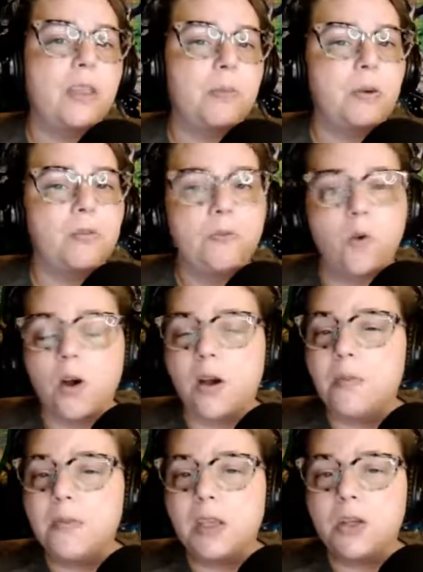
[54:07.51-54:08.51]

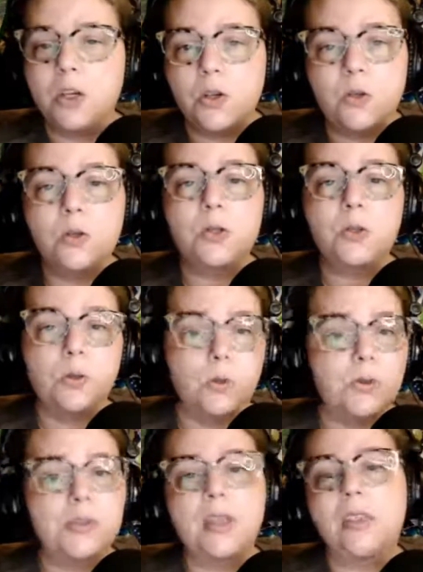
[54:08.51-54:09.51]
Talking about how they've
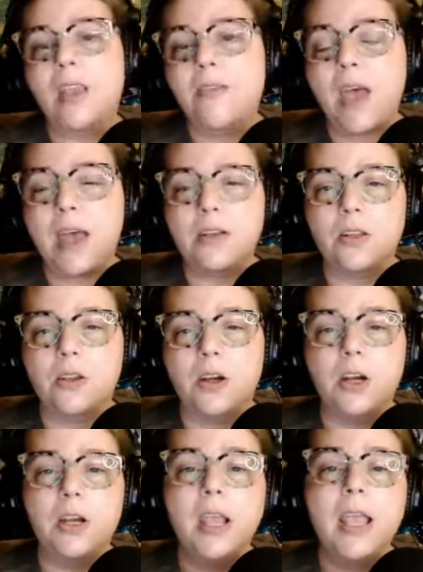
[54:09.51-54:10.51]
had to change how they
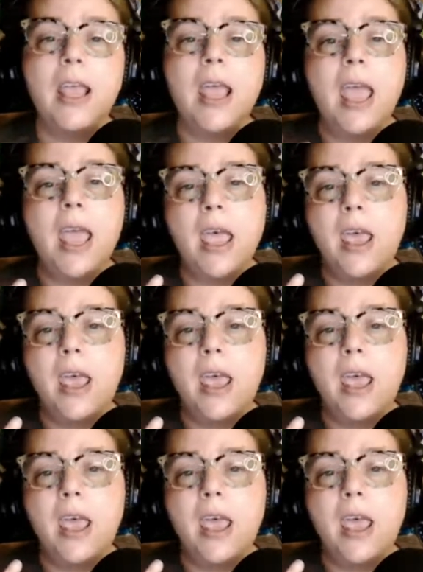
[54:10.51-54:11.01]
perform,